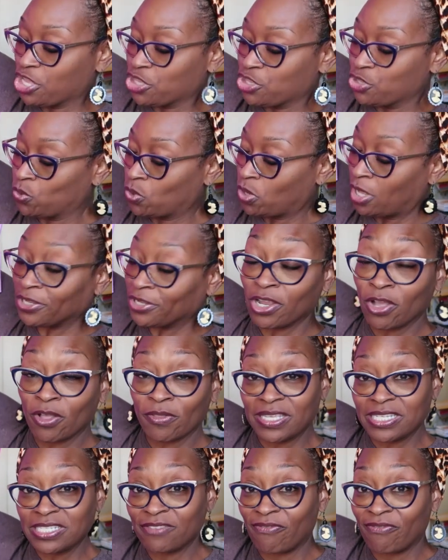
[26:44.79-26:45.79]
You all
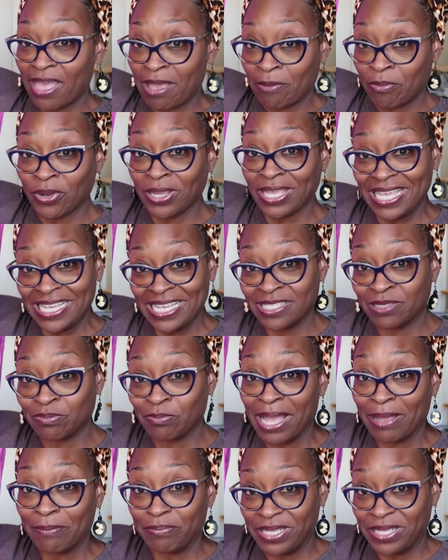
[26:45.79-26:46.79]
know this fabric is
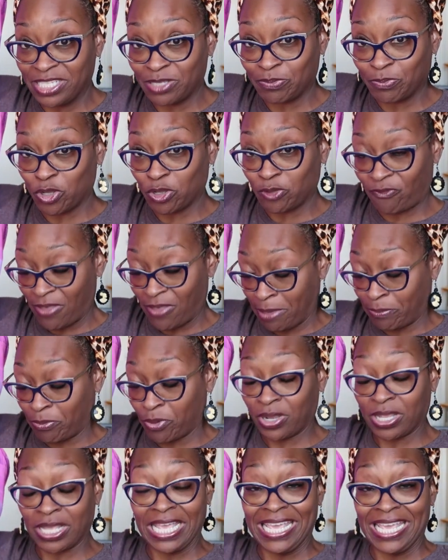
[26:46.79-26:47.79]
my bespoke
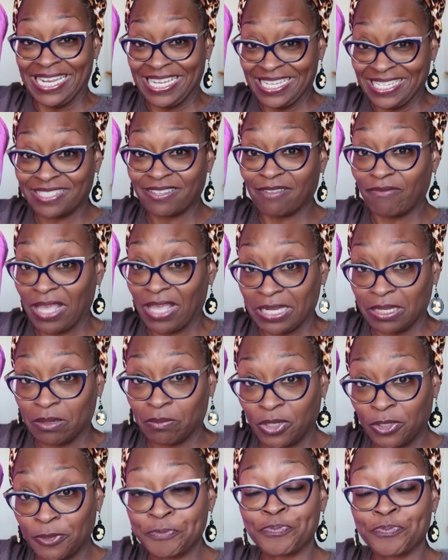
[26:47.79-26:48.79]
fabric. It is
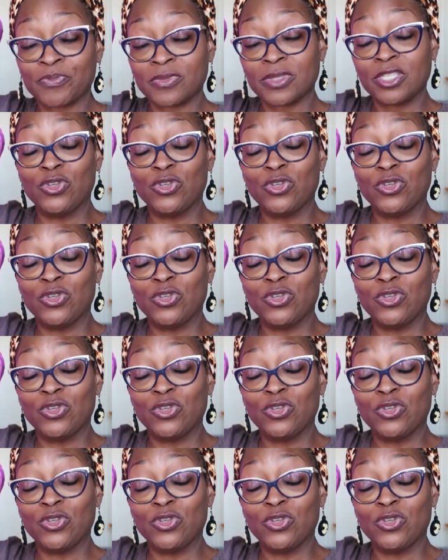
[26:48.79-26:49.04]
available.